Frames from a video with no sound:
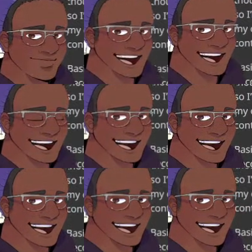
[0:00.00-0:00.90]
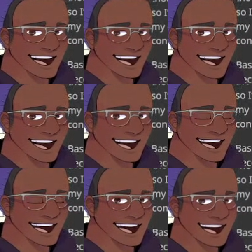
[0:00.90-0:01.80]
their
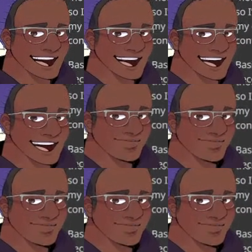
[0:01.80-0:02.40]
contract.